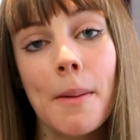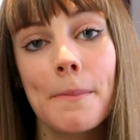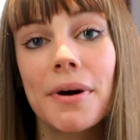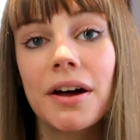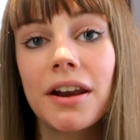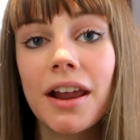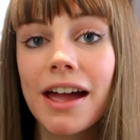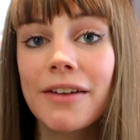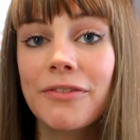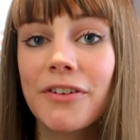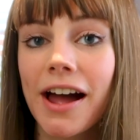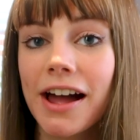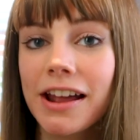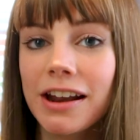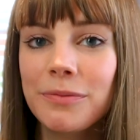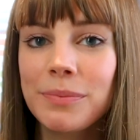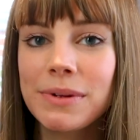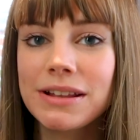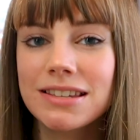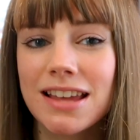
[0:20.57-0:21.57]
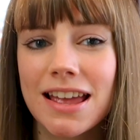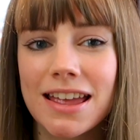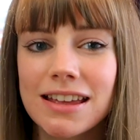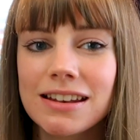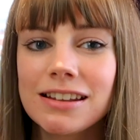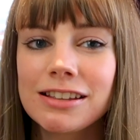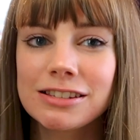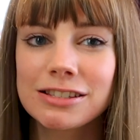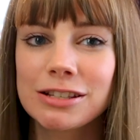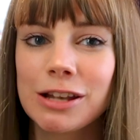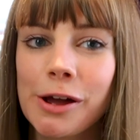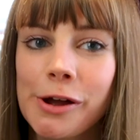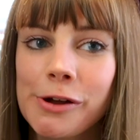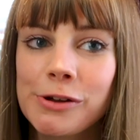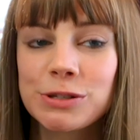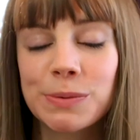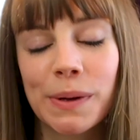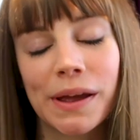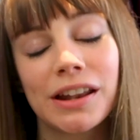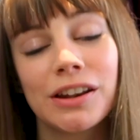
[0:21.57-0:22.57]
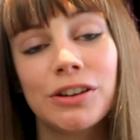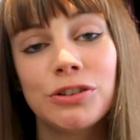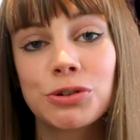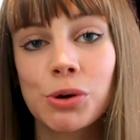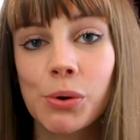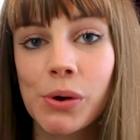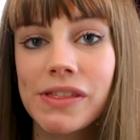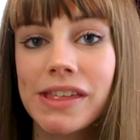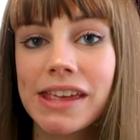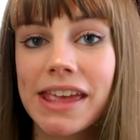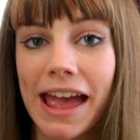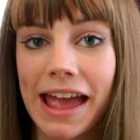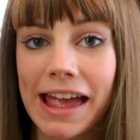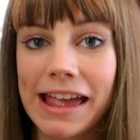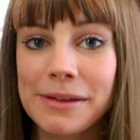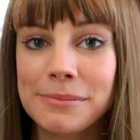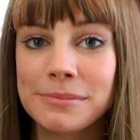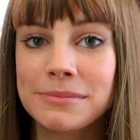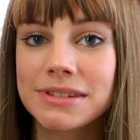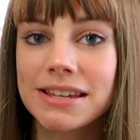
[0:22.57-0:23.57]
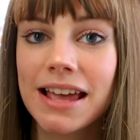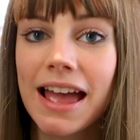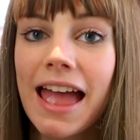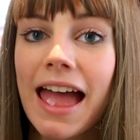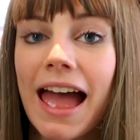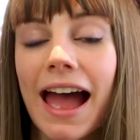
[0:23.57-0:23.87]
but I've kind of been taking it slow so I can enjoy the games